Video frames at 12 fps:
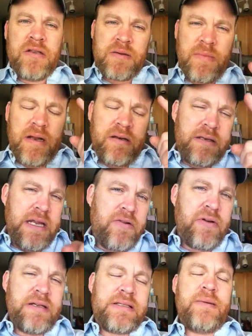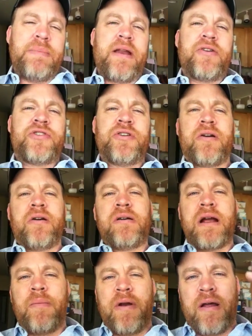So I'm gonna decrease the amount of
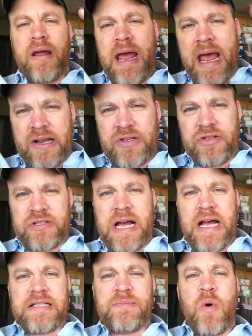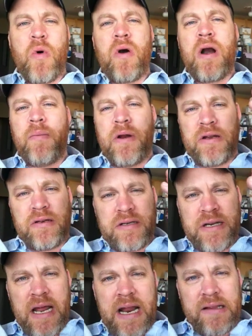sugar. I'm gonna exercise more. I'm gonna
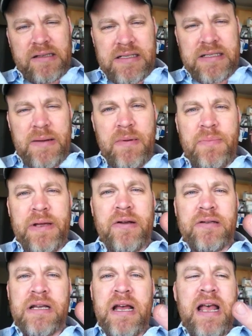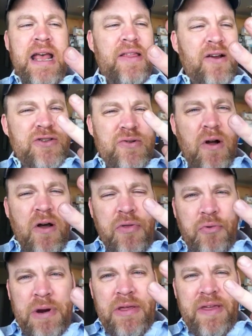cut out the sleeping pills, and those are all
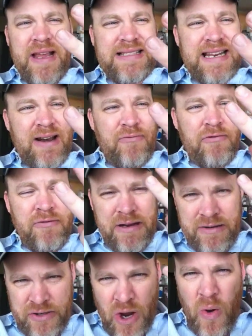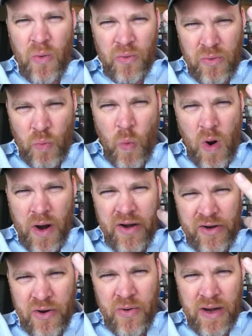three things that I really don't want
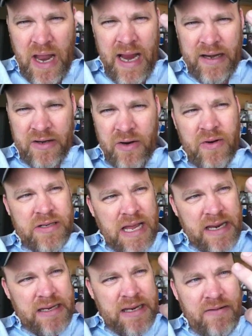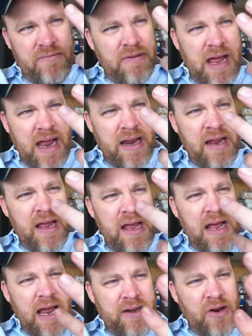to do and like to do because I get I.
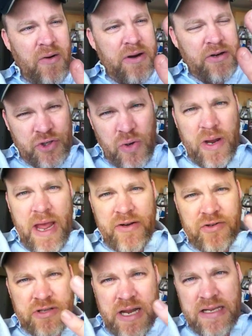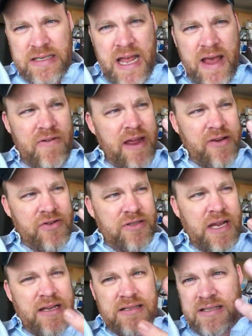I don't enjoy exercise, and I haven't
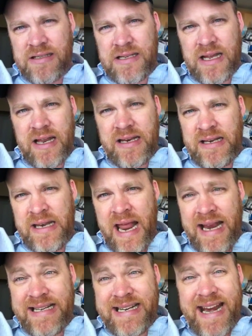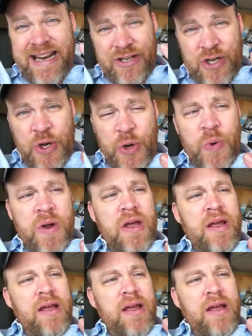exercised since uh, 1982.